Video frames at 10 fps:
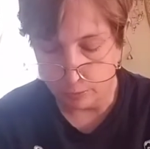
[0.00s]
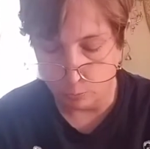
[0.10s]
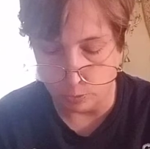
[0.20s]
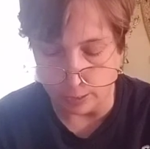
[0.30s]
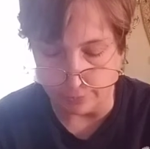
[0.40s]

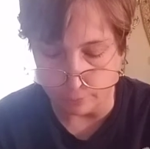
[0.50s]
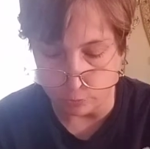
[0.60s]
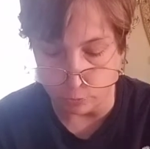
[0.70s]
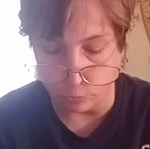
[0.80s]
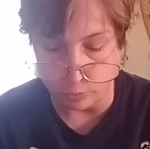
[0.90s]
one
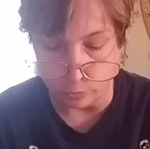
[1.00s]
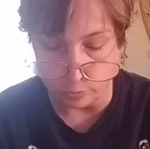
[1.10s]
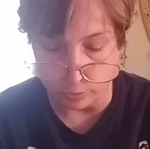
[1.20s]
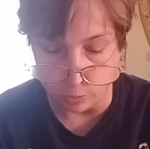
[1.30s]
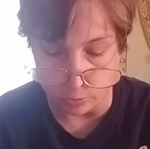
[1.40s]
afternoon we
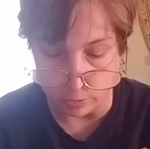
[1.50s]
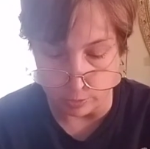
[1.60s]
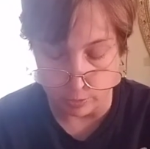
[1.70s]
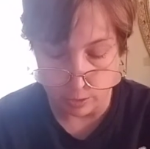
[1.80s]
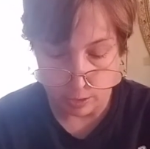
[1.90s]
couldn't go to the
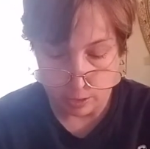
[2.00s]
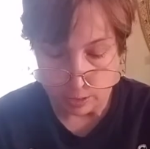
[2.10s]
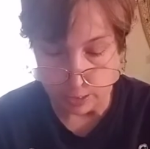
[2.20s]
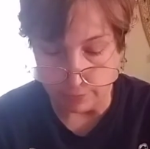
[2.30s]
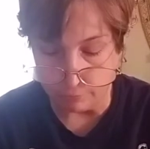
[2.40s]

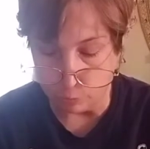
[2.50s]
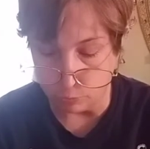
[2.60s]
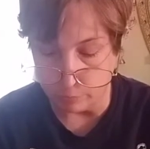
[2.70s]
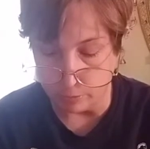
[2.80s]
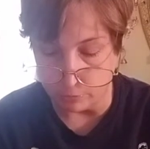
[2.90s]

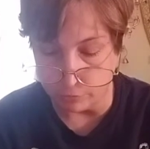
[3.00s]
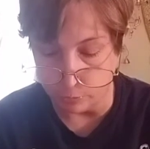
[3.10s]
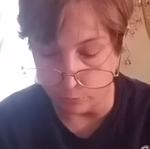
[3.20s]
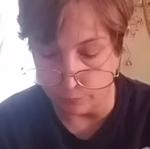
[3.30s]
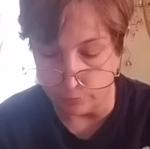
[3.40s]
lavatory because there
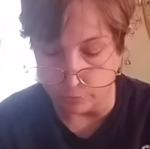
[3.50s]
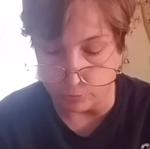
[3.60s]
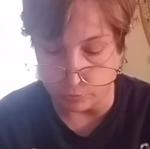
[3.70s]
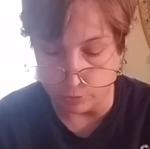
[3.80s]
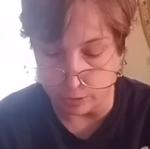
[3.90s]
were
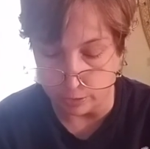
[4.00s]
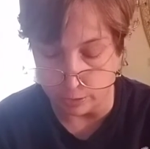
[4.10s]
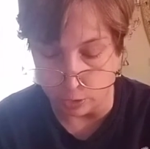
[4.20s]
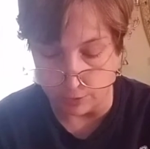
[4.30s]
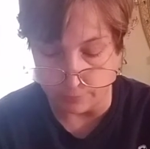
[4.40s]
visitors in
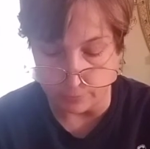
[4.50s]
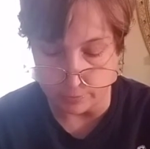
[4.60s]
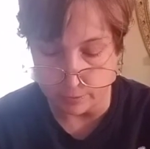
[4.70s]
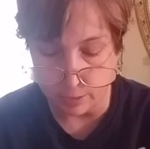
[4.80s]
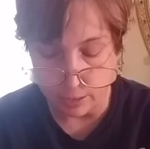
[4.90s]
the office.